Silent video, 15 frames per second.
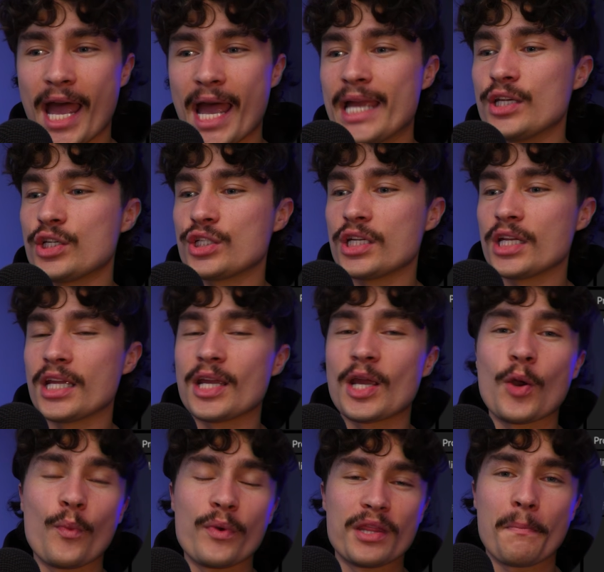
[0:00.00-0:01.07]
HD
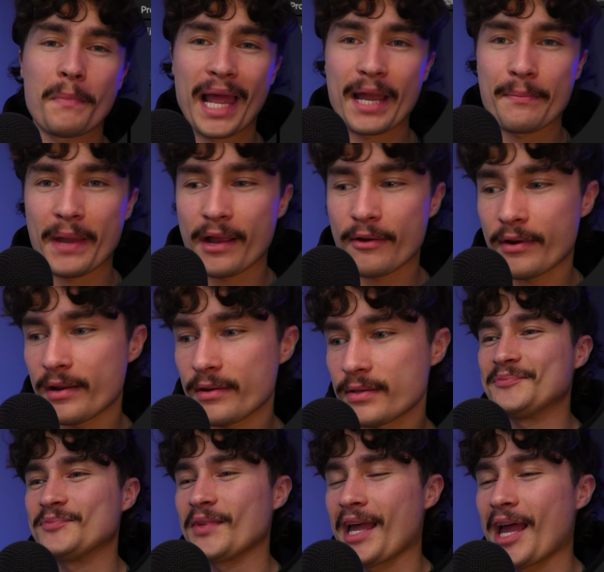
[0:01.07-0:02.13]
with a black background.
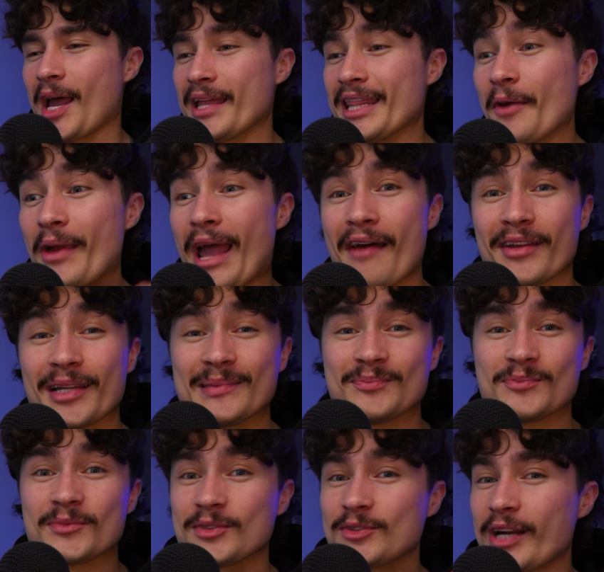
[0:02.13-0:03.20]
And there we have it.
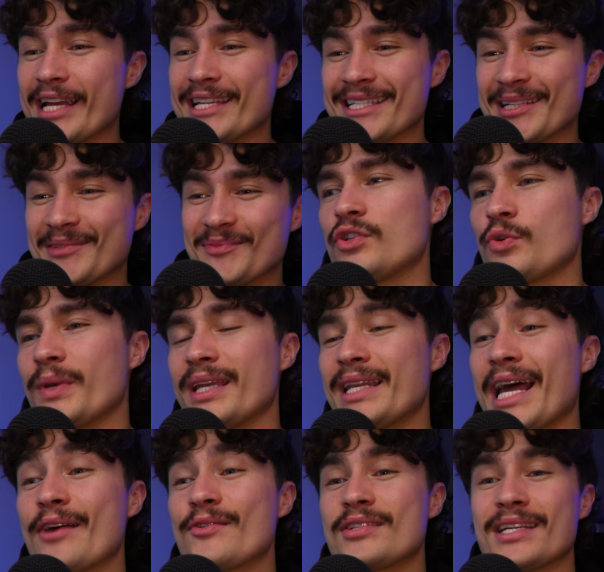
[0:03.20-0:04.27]
Crazy. So we can
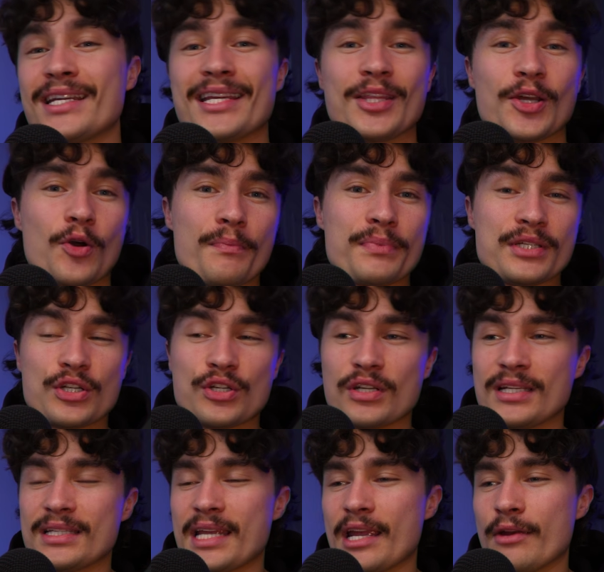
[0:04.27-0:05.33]
now see the composition
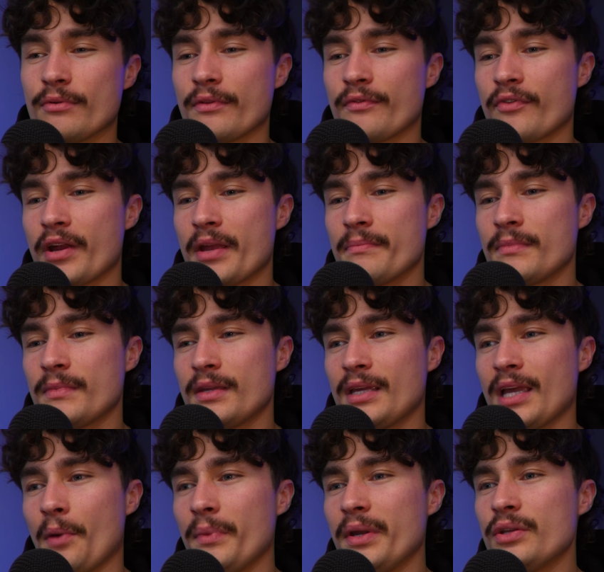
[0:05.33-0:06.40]
is here in the frame,
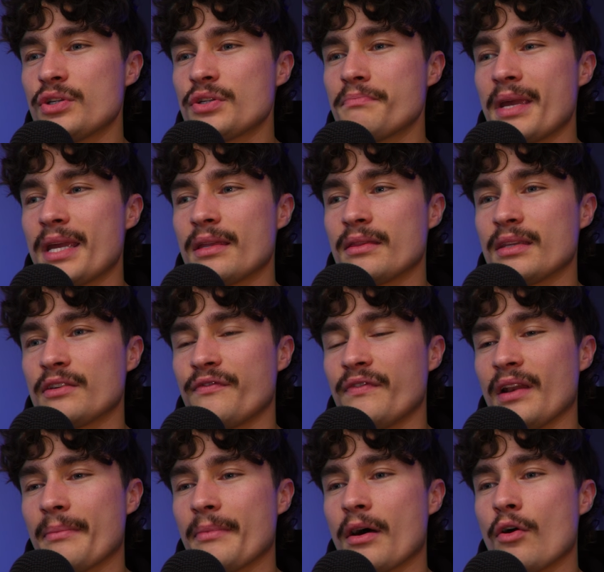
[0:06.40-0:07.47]
and we can just make this
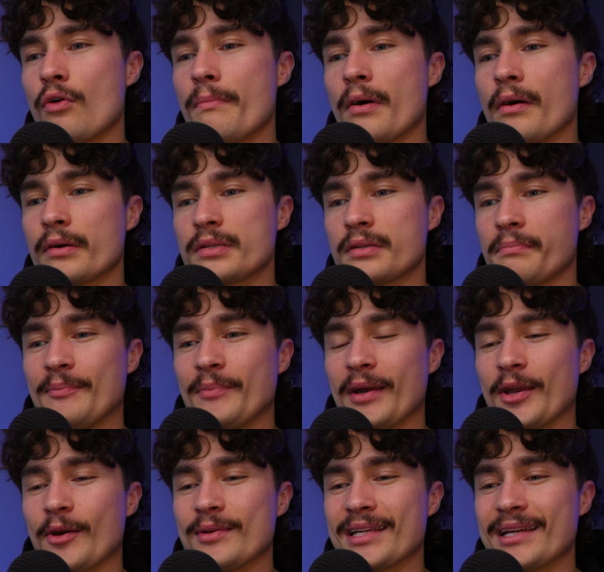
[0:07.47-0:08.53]
fill up the whole box by
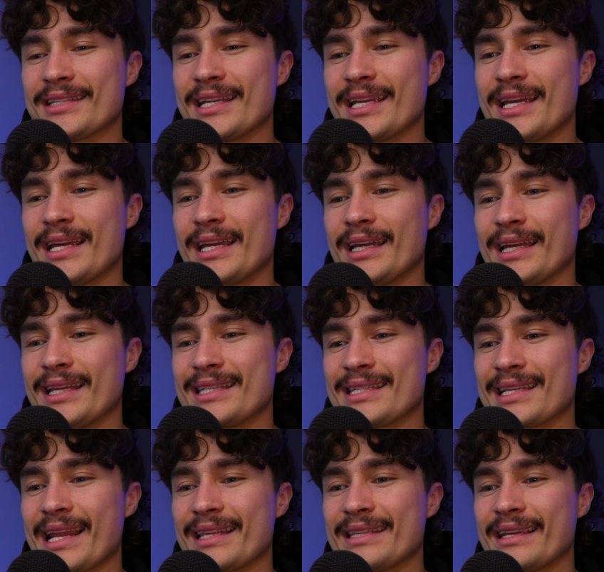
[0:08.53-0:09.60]
going down to here and
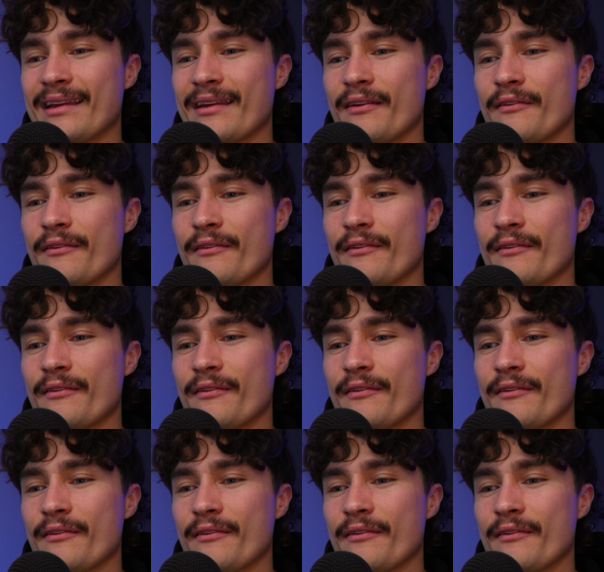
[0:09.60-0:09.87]
selecting